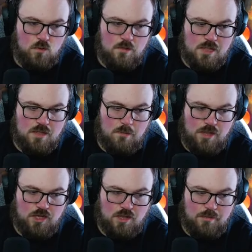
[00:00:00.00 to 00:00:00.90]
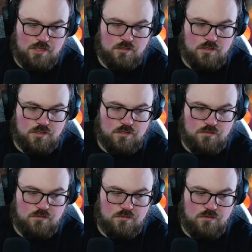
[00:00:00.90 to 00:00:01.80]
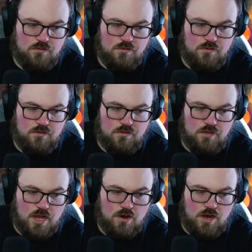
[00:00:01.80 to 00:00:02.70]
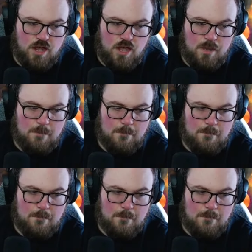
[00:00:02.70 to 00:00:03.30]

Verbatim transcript: What about the pitch elementals? Yay or nay?